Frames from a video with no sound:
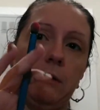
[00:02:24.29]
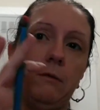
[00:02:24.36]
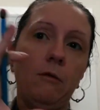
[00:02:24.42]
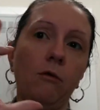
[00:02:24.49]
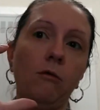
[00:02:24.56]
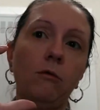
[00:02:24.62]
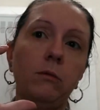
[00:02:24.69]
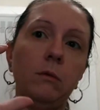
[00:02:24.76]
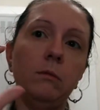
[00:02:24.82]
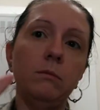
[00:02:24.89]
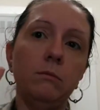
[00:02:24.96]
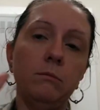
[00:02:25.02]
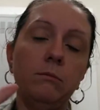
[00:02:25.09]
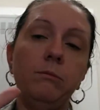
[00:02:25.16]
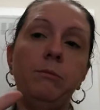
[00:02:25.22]
a whole
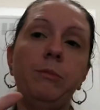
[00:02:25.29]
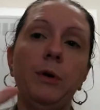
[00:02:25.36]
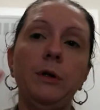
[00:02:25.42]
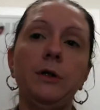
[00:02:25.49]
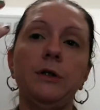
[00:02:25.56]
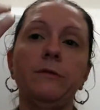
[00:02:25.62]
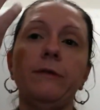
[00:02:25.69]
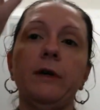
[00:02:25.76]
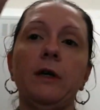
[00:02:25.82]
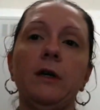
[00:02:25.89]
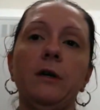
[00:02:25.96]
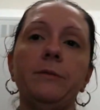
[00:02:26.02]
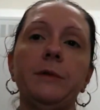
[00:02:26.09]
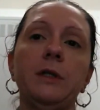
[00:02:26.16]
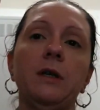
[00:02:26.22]
bunch of it
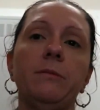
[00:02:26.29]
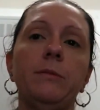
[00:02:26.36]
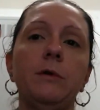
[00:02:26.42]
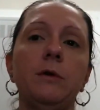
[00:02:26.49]
comes up.